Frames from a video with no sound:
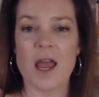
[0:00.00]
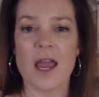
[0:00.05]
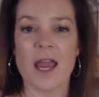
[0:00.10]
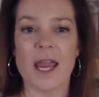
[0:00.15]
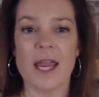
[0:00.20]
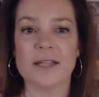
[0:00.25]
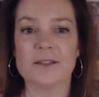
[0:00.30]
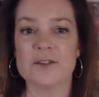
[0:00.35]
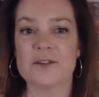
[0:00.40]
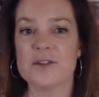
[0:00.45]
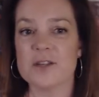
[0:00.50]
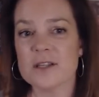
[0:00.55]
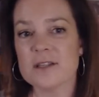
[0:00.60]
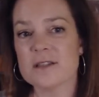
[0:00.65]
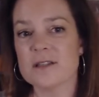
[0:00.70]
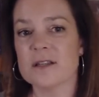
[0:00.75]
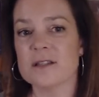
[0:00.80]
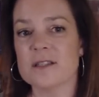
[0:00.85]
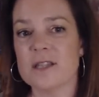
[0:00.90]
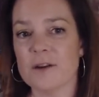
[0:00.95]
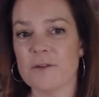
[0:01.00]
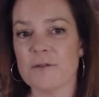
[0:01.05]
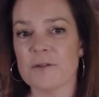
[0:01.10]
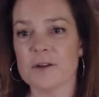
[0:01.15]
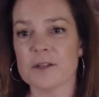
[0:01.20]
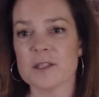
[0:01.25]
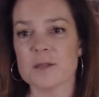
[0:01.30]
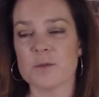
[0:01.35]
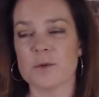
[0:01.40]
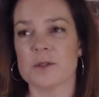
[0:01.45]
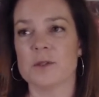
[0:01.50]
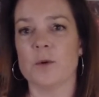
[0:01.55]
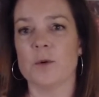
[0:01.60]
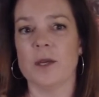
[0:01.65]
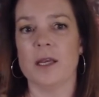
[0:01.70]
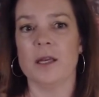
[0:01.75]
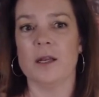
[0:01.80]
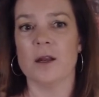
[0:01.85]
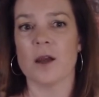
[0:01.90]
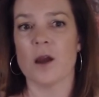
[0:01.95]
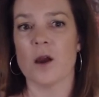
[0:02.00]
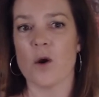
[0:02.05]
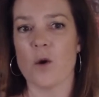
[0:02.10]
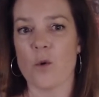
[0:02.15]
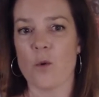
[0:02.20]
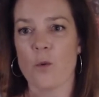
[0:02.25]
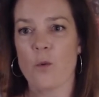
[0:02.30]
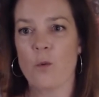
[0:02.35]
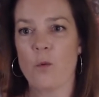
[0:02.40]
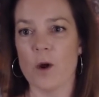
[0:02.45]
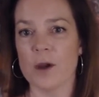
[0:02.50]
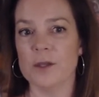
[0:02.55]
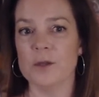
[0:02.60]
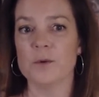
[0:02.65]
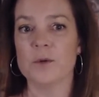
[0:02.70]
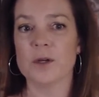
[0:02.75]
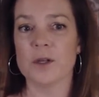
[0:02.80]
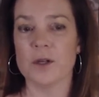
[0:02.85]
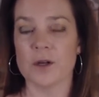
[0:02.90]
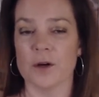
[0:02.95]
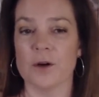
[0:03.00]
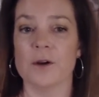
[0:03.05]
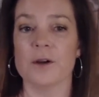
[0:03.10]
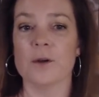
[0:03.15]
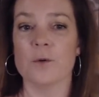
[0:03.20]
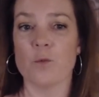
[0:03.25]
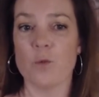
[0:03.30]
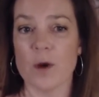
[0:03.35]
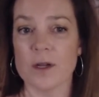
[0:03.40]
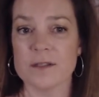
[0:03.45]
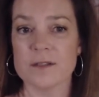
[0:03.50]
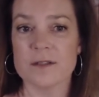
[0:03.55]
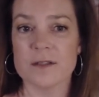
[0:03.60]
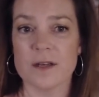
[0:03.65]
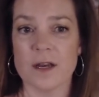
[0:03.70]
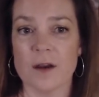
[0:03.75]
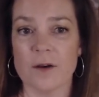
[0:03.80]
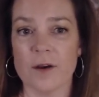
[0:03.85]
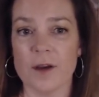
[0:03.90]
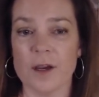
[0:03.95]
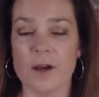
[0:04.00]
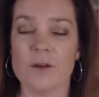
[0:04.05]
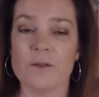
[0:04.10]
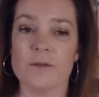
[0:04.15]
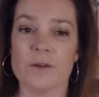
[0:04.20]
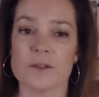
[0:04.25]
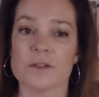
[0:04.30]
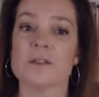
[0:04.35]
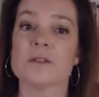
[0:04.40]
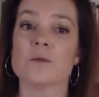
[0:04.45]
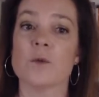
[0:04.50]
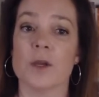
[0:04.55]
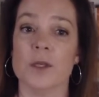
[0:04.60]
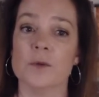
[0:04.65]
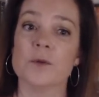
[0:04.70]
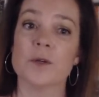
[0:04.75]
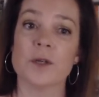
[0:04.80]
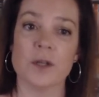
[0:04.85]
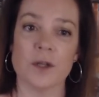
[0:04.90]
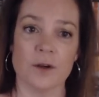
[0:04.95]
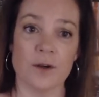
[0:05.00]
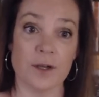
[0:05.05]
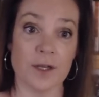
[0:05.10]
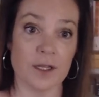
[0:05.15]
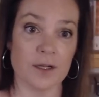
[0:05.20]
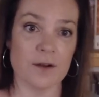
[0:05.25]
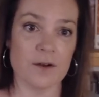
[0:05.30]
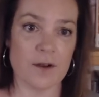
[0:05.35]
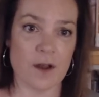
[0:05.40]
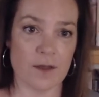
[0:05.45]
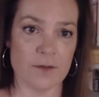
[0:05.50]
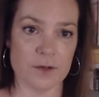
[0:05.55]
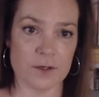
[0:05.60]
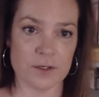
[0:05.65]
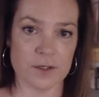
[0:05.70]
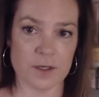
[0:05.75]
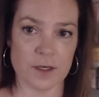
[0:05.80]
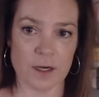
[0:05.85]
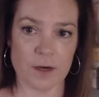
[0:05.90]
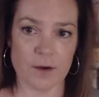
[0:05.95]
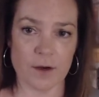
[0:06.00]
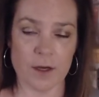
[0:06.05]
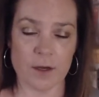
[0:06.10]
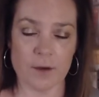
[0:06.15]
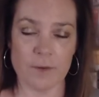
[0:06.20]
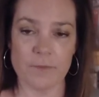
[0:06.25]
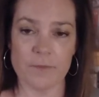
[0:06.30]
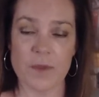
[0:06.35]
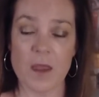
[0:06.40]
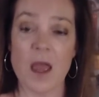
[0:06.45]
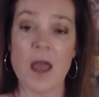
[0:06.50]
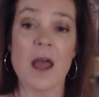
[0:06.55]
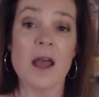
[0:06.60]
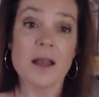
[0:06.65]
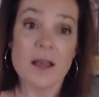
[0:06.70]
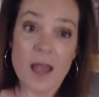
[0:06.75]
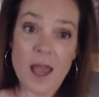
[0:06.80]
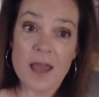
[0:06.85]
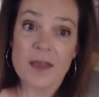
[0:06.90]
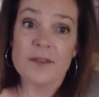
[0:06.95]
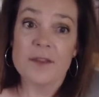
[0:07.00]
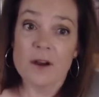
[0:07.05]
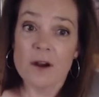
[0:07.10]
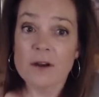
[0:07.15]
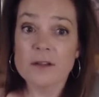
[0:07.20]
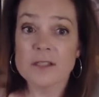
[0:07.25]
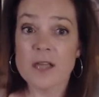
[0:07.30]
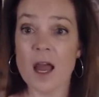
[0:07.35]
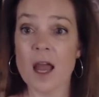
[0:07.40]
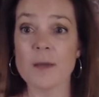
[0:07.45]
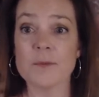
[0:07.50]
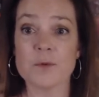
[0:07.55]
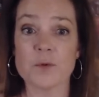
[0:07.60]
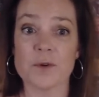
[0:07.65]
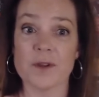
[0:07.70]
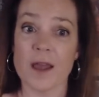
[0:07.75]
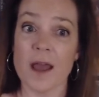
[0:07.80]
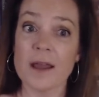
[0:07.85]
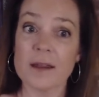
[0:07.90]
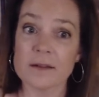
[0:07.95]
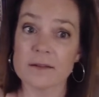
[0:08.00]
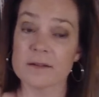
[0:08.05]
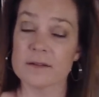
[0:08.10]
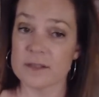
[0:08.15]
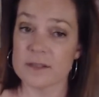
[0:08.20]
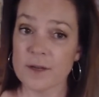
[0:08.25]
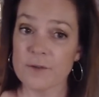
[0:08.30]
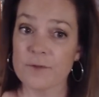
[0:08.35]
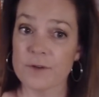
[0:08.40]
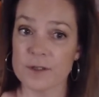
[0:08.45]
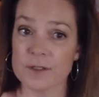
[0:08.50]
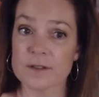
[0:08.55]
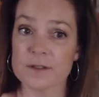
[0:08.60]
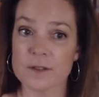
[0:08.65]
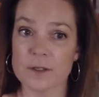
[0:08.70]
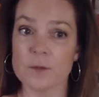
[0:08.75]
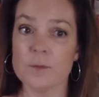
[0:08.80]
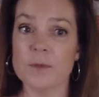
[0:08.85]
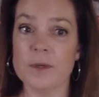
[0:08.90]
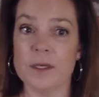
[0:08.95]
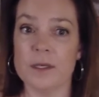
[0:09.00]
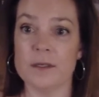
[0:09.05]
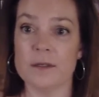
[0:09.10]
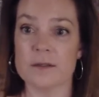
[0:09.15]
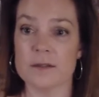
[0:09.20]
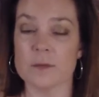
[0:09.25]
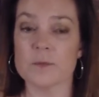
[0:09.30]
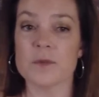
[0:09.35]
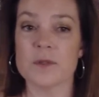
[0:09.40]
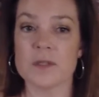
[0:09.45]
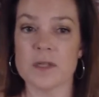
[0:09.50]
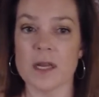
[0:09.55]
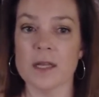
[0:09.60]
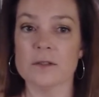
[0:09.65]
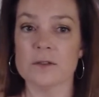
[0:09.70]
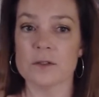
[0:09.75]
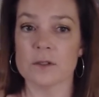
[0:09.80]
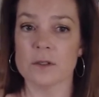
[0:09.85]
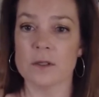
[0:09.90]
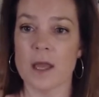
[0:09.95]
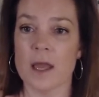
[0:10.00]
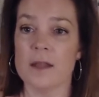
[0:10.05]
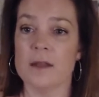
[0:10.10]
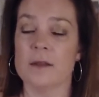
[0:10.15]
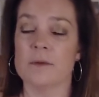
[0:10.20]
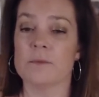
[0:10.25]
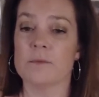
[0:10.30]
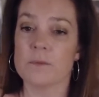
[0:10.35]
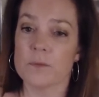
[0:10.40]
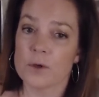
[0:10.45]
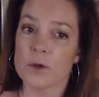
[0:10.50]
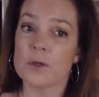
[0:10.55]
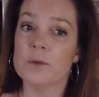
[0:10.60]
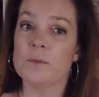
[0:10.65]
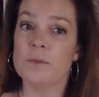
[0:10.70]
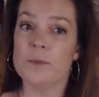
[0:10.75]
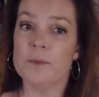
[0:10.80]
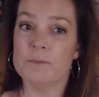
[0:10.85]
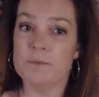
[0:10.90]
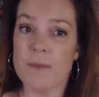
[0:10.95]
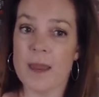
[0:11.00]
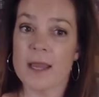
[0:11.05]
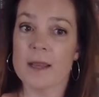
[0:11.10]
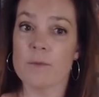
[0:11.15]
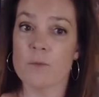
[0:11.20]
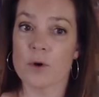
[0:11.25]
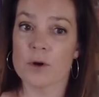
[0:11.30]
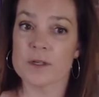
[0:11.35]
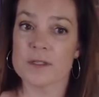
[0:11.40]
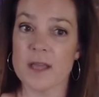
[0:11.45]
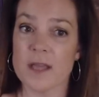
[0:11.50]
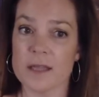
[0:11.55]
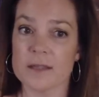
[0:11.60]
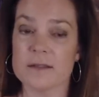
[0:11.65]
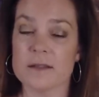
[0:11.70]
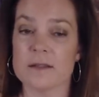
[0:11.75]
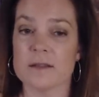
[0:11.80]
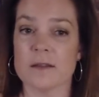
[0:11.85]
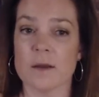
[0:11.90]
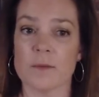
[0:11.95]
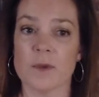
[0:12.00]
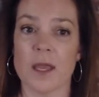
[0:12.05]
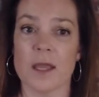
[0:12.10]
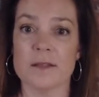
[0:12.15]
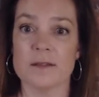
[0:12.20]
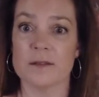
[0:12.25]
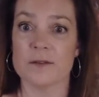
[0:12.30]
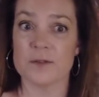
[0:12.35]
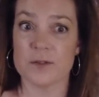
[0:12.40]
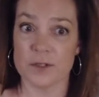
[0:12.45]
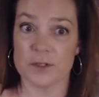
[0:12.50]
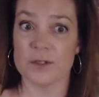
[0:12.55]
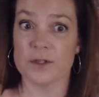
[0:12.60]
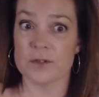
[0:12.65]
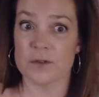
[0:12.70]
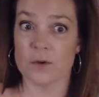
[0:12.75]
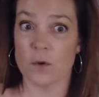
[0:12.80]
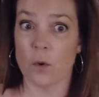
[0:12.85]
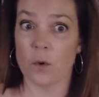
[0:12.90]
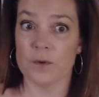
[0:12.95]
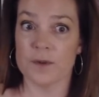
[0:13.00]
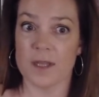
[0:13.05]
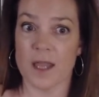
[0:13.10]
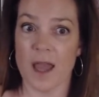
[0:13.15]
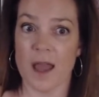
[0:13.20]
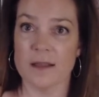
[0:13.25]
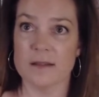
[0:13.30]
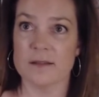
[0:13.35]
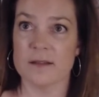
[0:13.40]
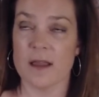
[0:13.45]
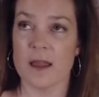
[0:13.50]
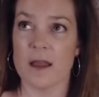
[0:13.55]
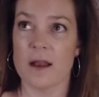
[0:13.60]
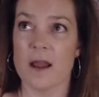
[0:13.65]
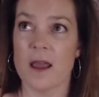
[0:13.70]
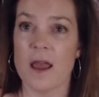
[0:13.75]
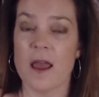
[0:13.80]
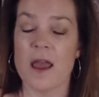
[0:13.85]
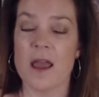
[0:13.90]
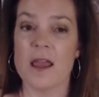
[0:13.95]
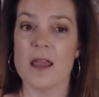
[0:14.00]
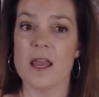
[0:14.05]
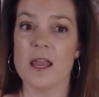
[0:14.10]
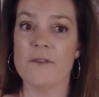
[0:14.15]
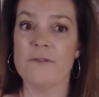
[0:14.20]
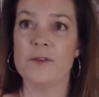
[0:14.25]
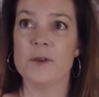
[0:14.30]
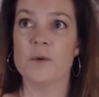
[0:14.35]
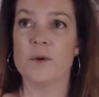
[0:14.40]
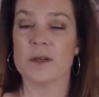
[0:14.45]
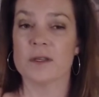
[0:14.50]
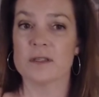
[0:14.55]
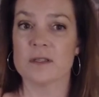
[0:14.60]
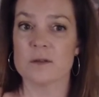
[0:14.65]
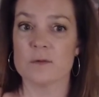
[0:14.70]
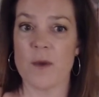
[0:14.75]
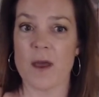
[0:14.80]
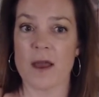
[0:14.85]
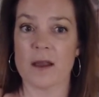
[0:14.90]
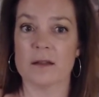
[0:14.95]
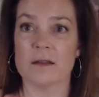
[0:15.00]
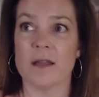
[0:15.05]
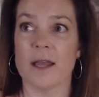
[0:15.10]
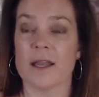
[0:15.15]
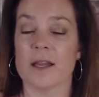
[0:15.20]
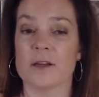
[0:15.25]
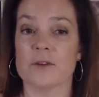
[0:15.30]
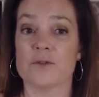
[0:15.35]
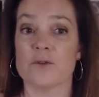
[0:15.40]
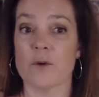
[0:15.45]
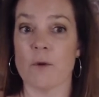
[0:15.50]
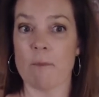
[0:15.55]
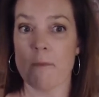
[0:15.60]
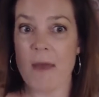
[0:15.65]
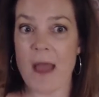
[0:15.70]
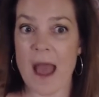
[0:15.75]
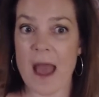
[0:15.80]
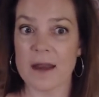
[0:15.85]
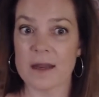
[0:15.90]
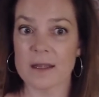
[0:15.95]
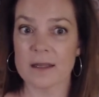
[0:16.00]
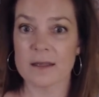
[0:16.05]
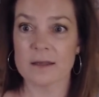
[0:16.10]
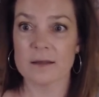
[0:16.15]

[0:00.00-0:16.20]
It's just the difference between what you could earn in one scenario versus what you could earn in another scenario. There are times where that difference could be substantial and it could make more sense in some cases to just hold the asset if you expect like a dramatic